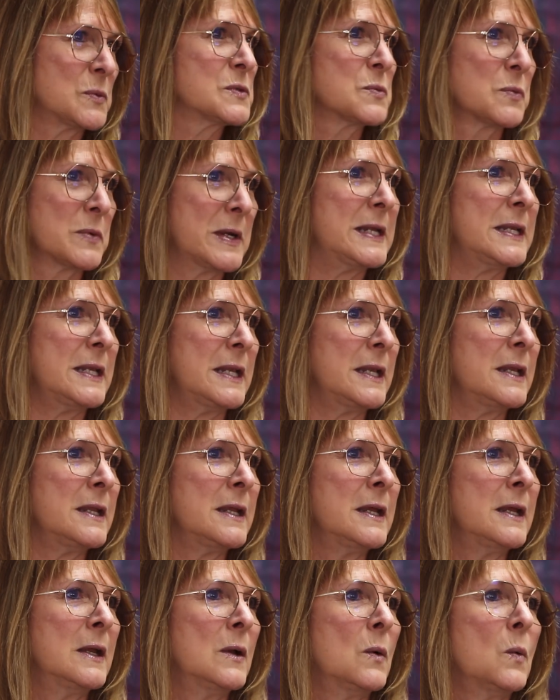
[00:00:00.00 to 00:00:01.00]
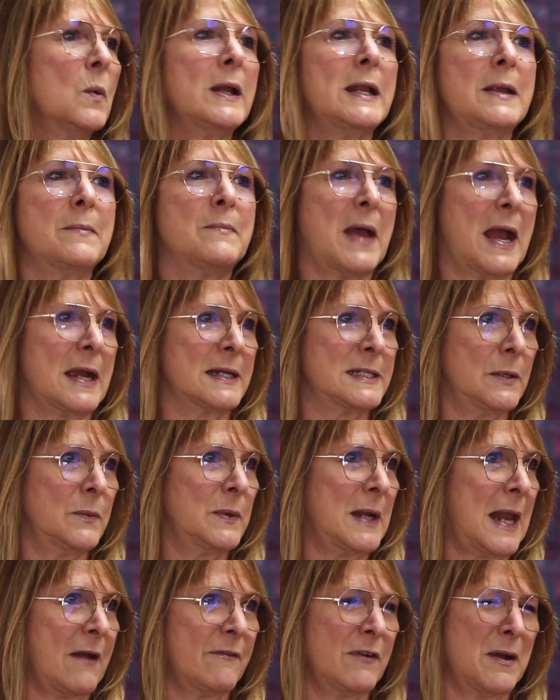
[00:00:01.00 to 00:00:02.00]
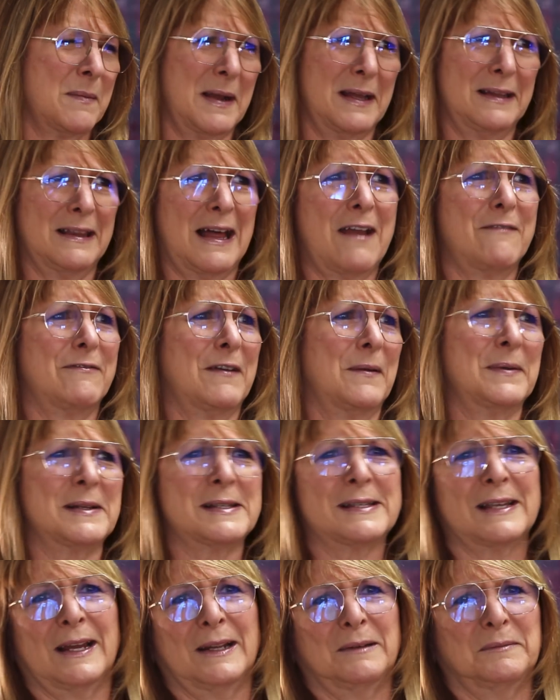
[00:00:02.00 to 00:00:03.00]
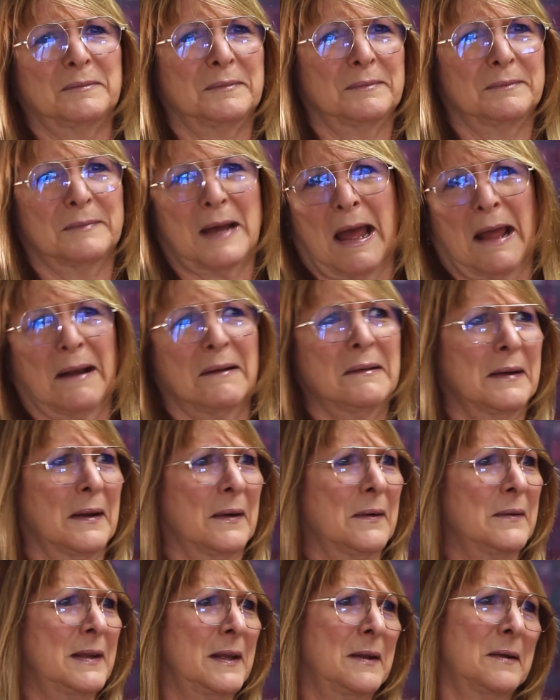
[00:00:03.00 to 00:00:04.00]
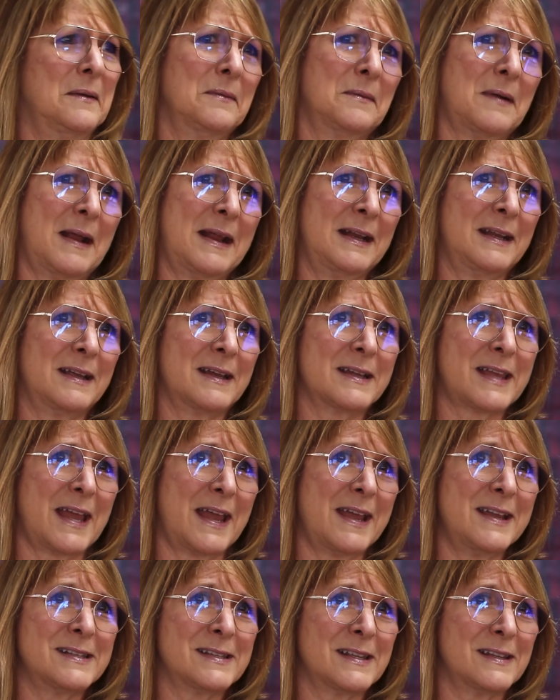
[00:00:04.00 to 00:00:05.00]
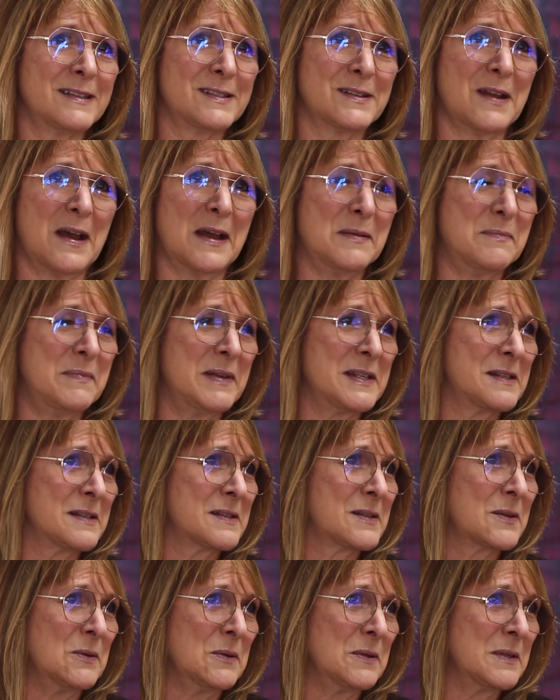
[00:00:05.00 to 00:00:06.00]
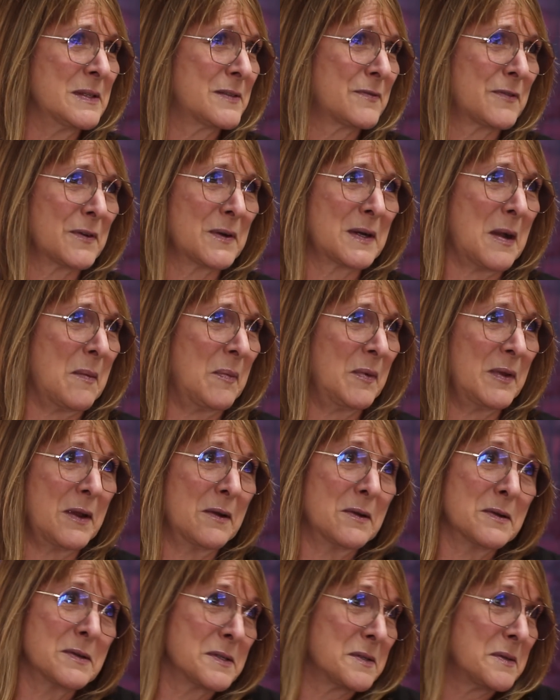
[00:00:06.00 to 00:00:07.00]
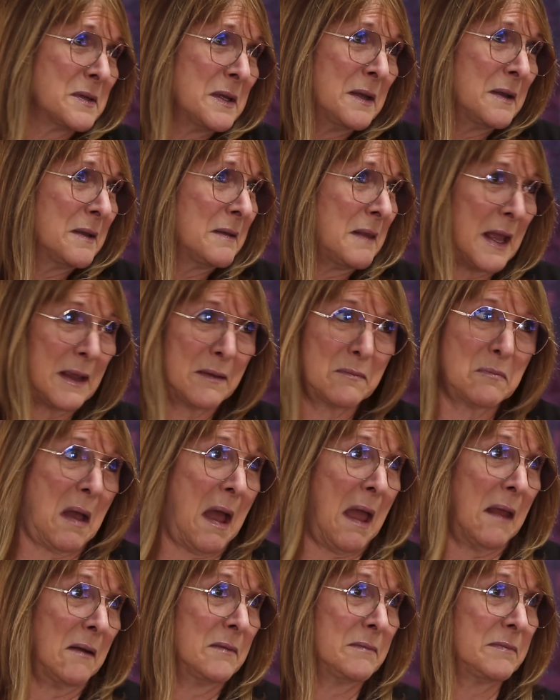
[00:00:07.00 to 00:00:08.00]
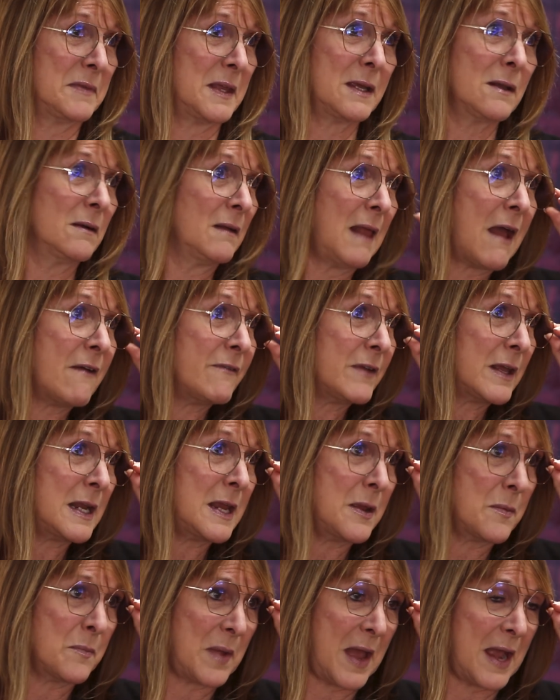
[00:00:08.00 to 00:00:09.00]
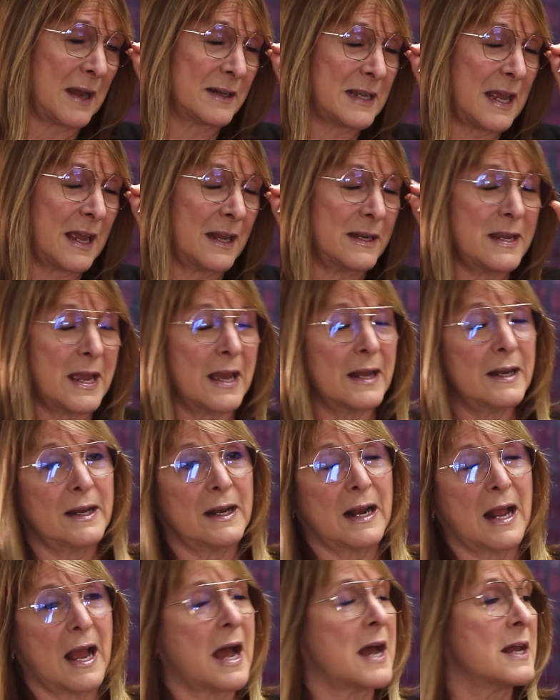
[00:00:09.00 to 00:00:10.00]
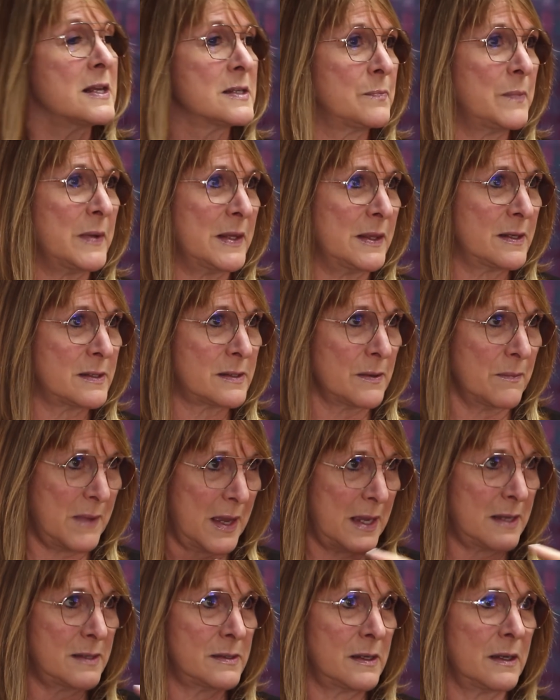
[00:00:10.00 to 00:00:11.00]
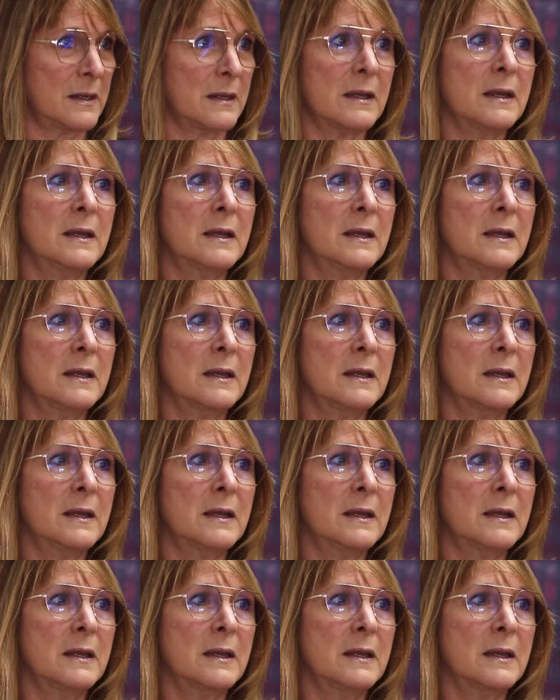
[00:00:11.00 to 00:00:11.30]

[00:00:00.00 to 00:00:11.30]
written, what impact it would have on my life, I would have said, I don't know, writing a case that's taught in business schools for a couple of years, I don't think it'll have any impact. And yet it has been this amazing